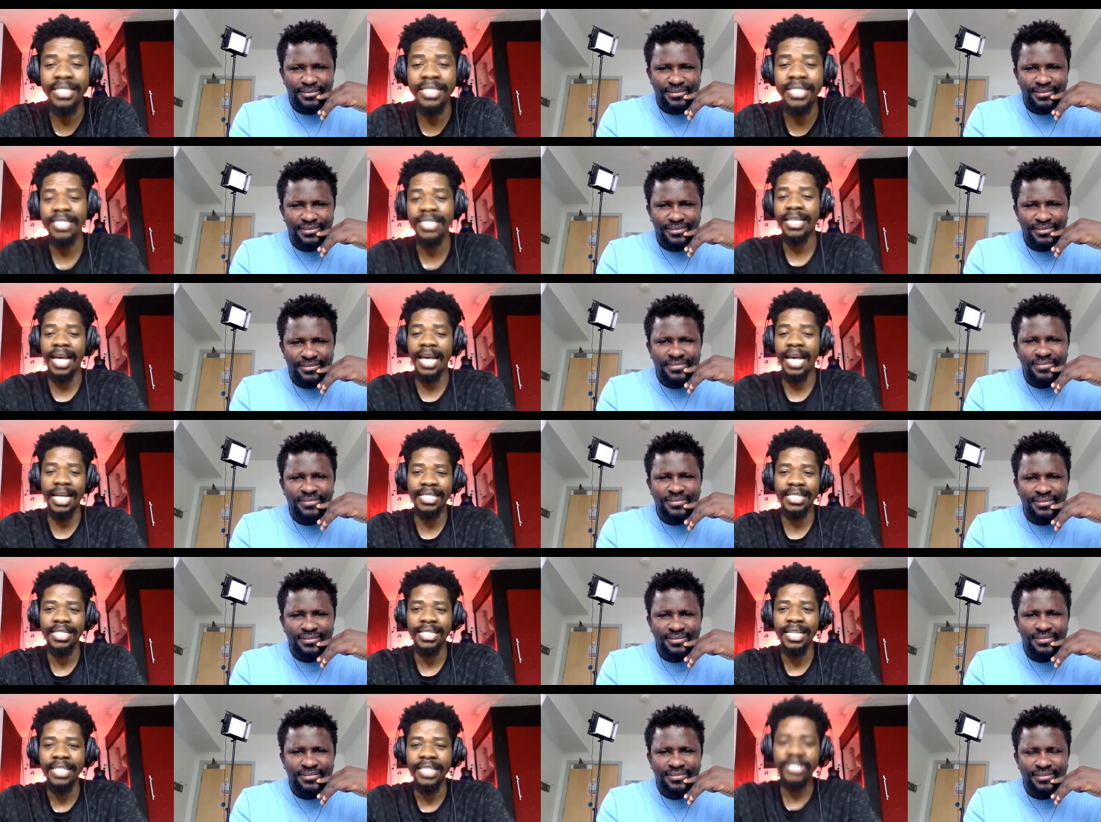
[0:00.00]
Speaker 1: he can.
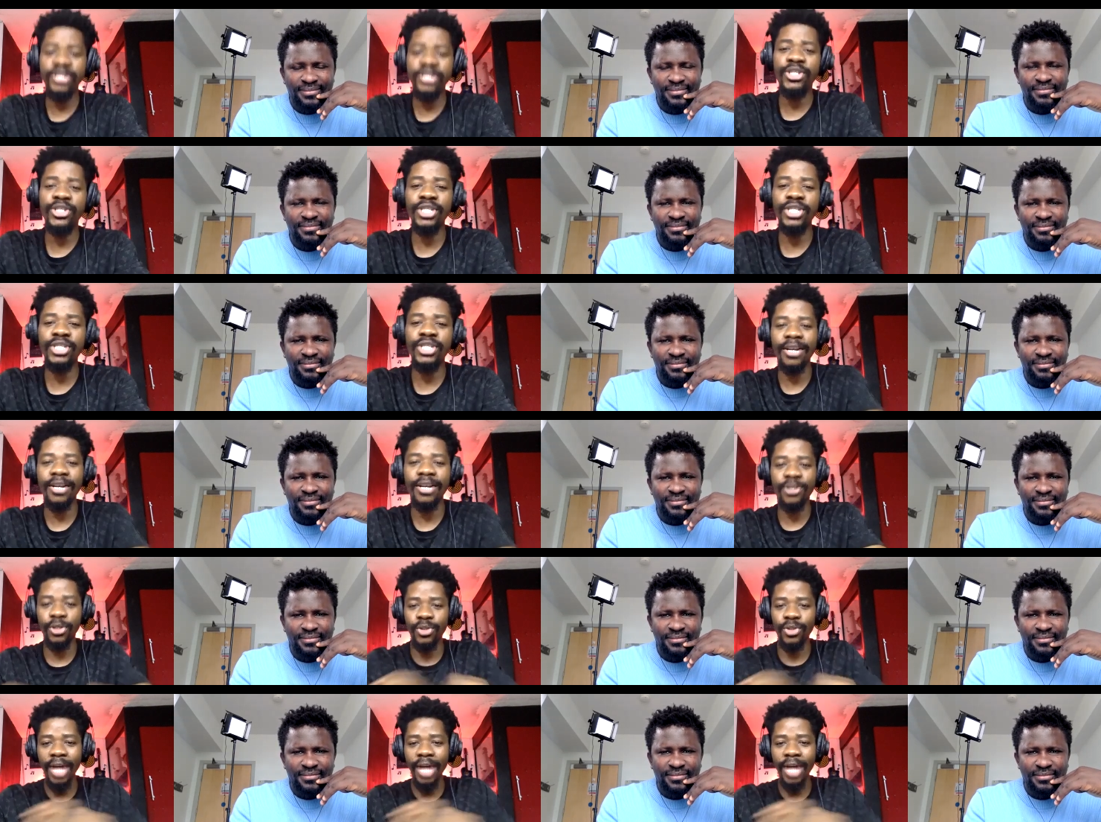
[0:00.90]
Mm. Chichi now
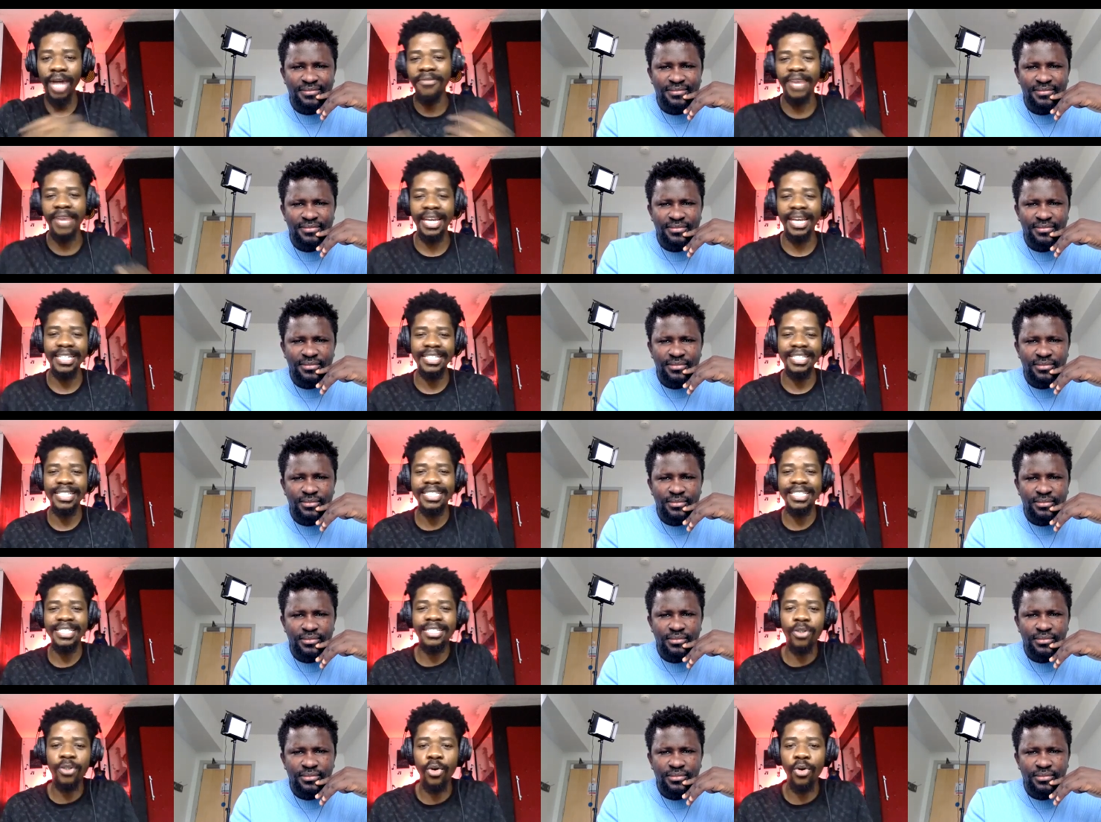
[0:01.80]
doesn't have
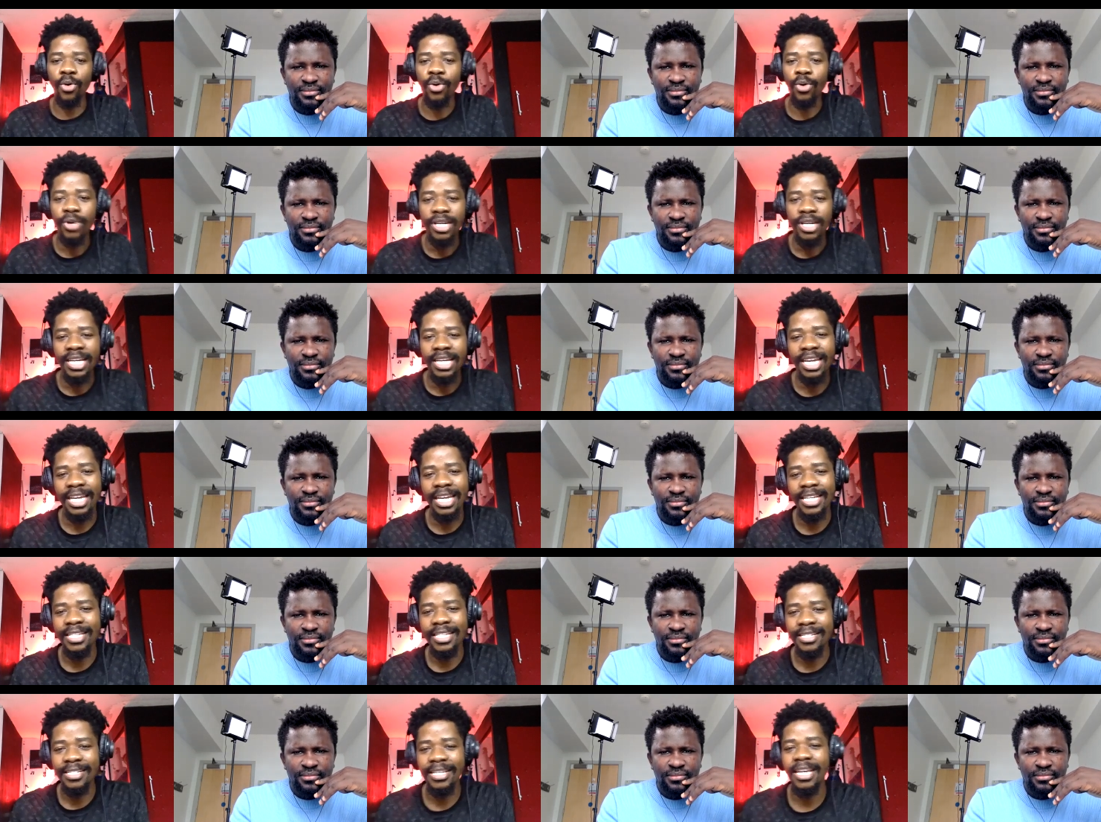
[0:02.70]
any oh
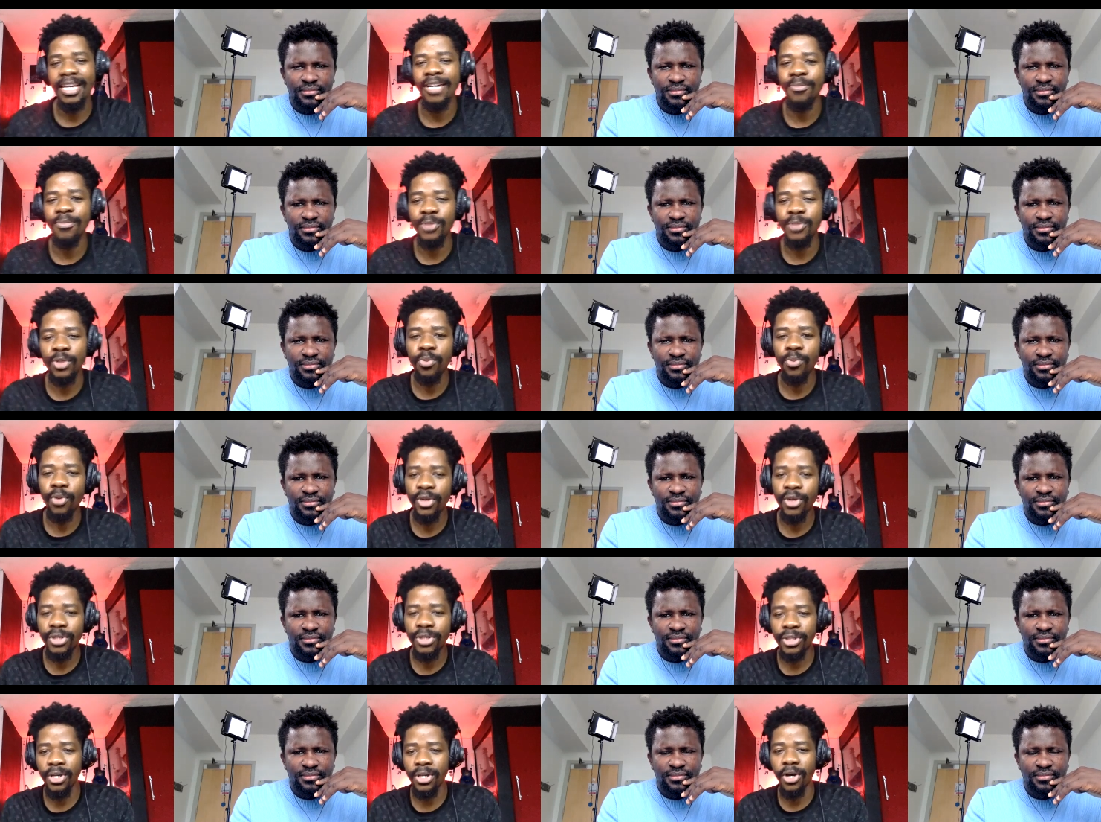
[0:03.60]
uh, um,
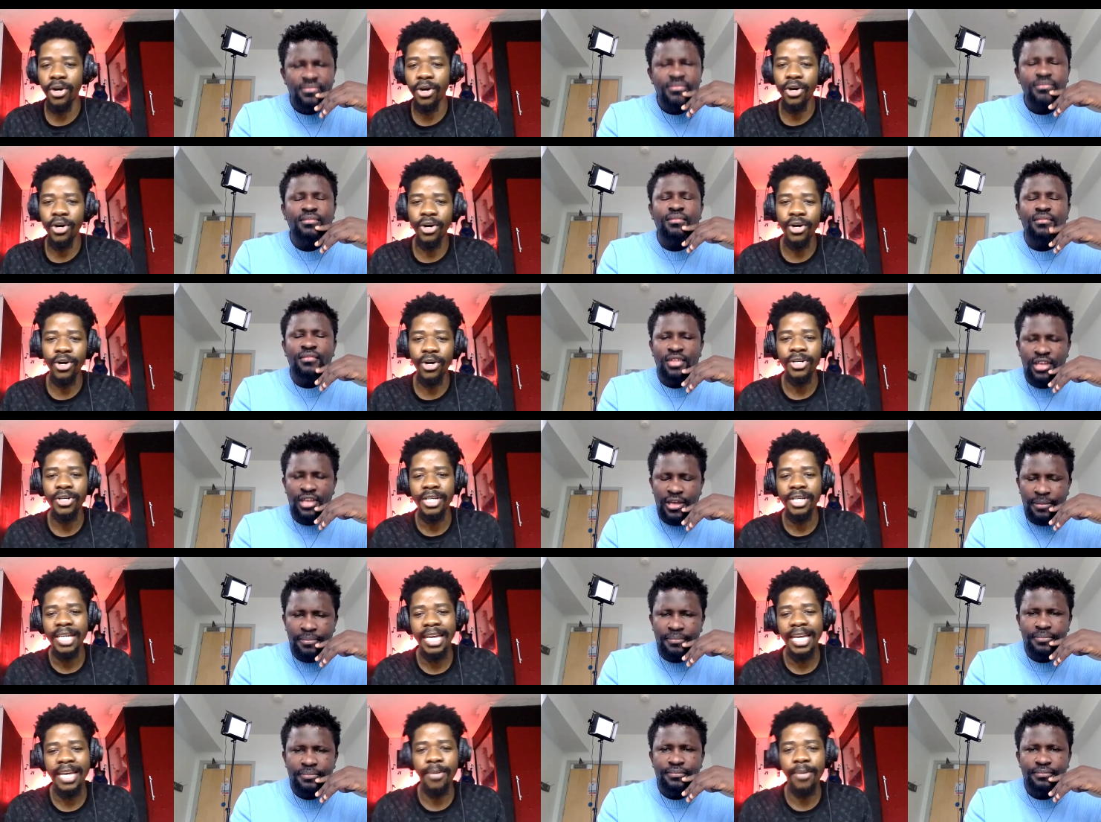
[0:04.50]
smokes or yeah.
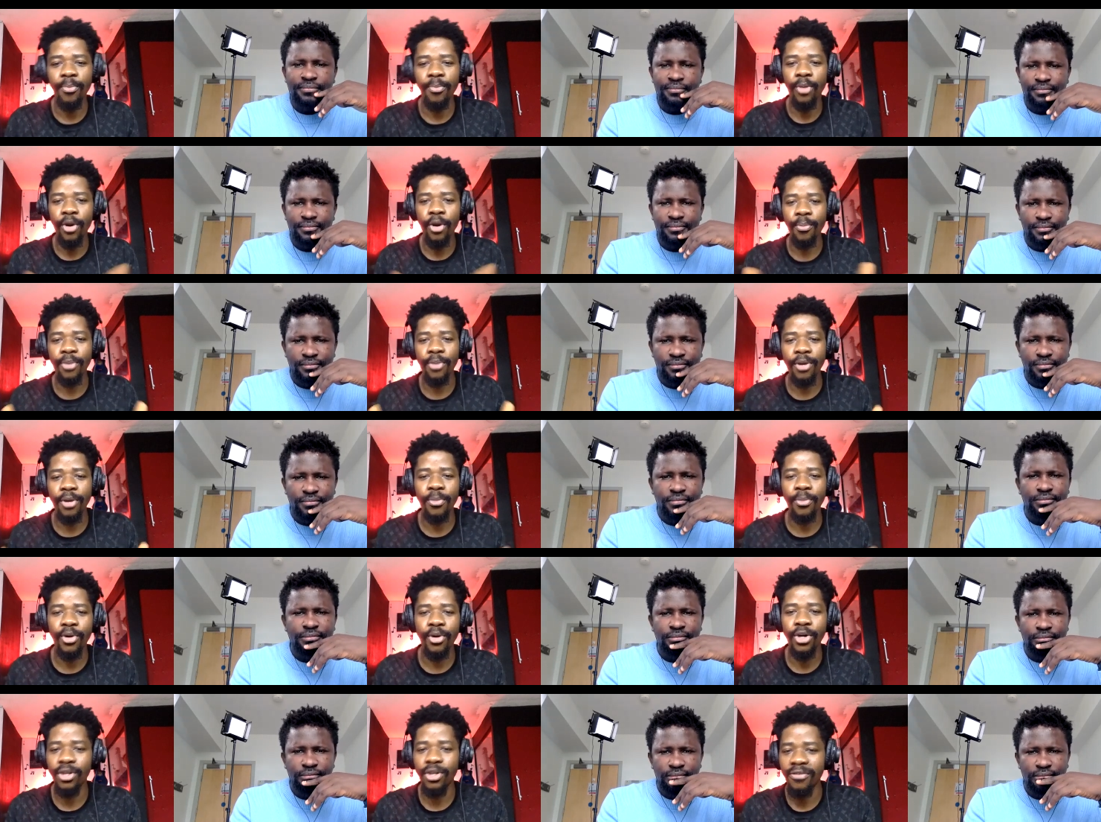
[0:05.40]
Eh, um, bomb bomb
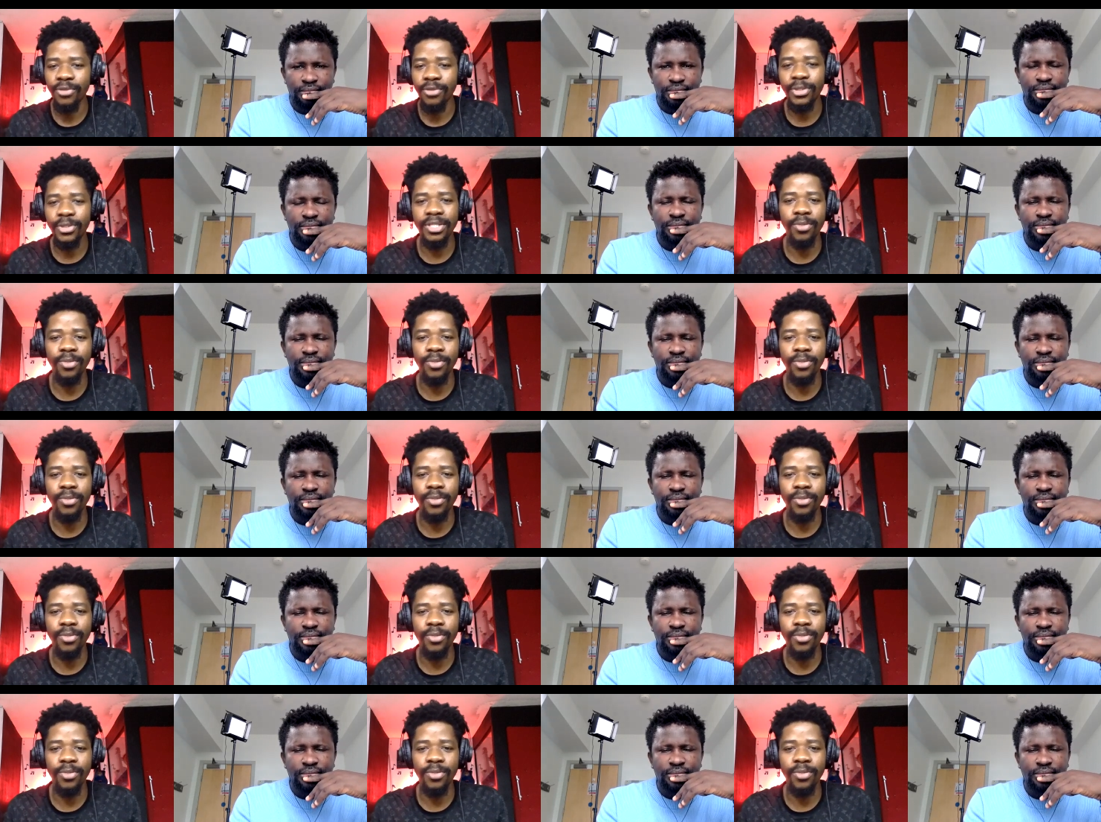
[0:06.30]
or all of those things.